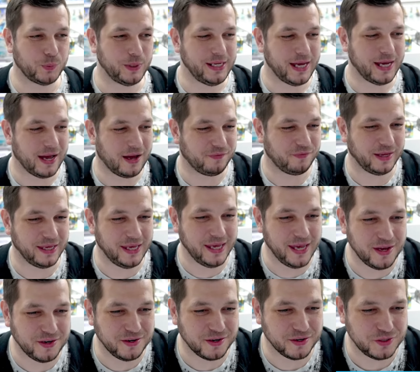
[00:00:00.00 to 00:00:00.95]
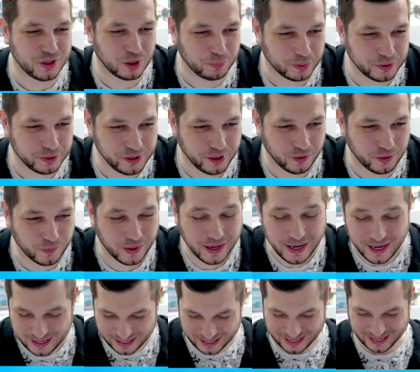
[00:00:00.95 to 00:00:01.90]
have Ian W.
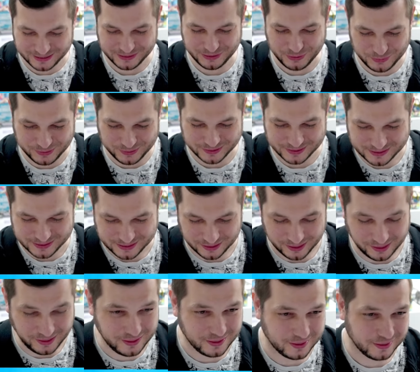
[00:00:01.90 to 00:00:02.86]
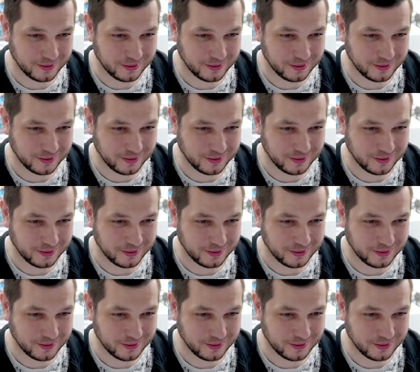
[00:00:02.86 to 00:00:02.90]
As you can see,